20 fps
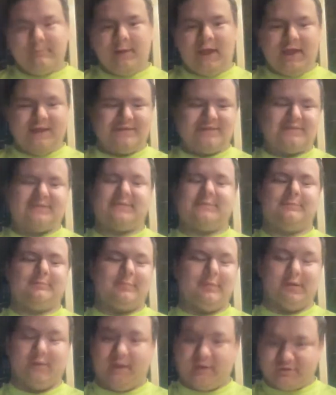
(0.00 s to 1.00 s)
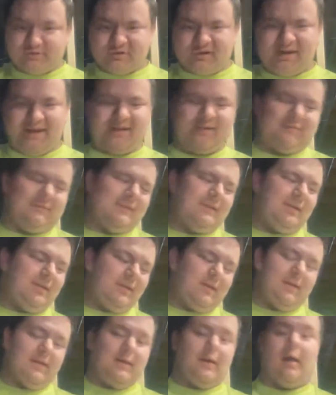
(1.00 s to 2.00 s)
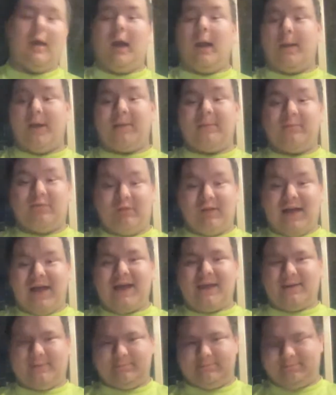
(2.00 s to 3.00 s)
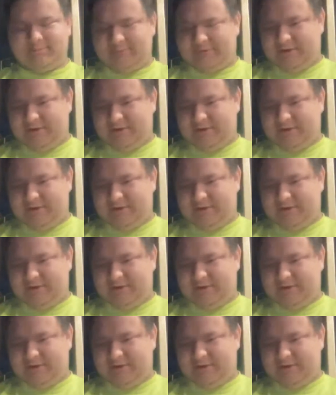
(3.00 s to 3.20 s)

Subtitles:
nice. That's great. I'm glad